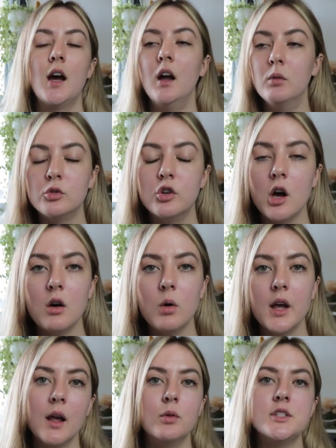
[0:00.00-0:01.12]
I will go
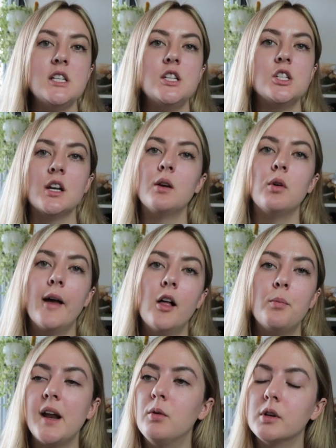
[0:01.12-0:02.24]
and I will teach and I will
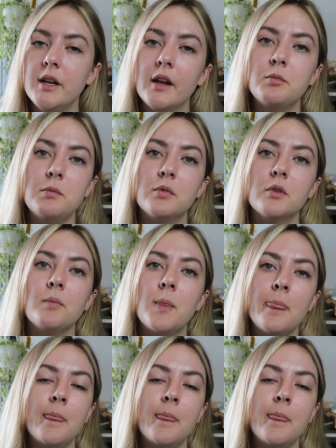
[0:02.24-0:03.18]
help and I will connect people